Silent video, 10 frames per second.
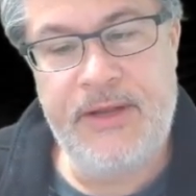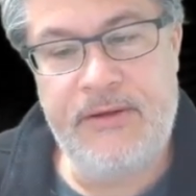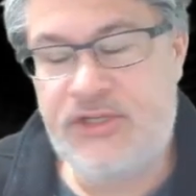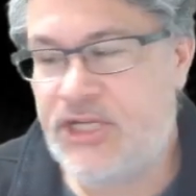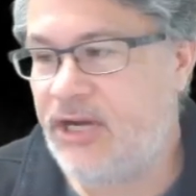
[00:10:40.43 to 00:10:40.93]

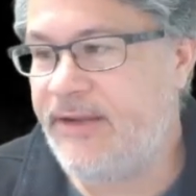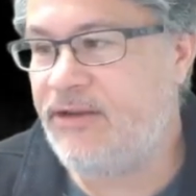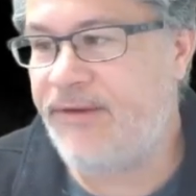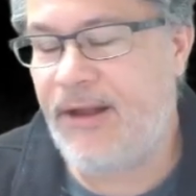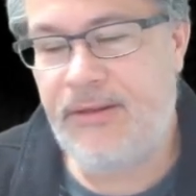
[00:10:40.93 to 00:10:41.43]
Jerry
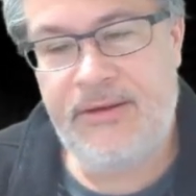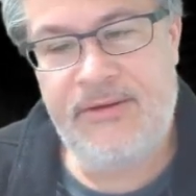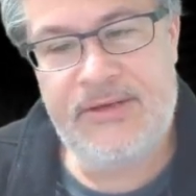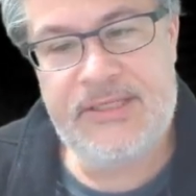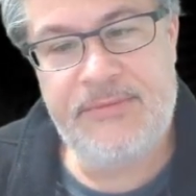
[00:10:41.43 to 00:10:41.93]
Growler
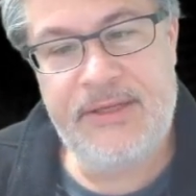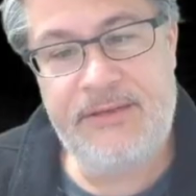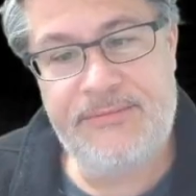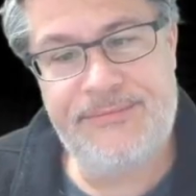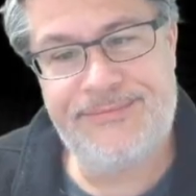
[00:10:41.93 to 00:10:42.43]
or
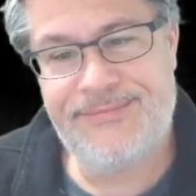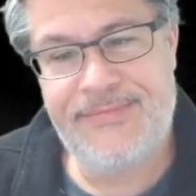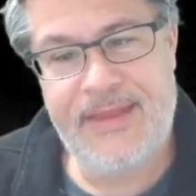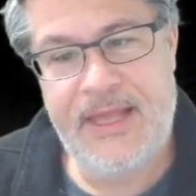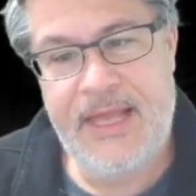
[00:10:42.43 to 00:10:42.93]
something?
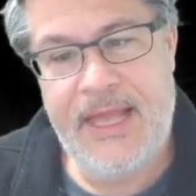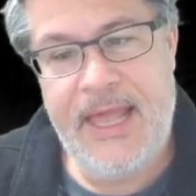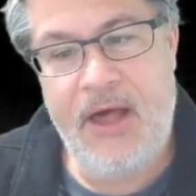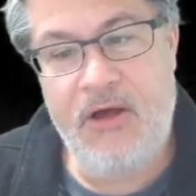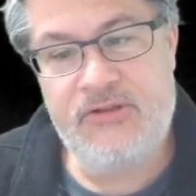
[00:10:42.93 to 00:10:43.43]

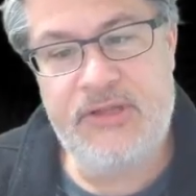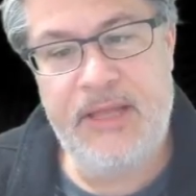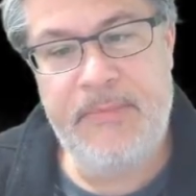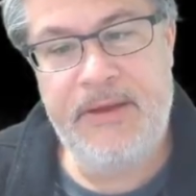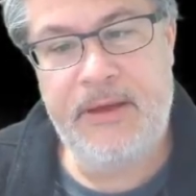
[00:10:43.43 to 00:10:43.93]
Also,
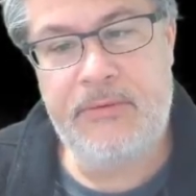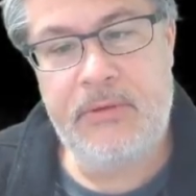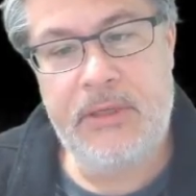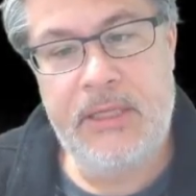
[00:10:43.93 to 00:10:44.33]
let me know,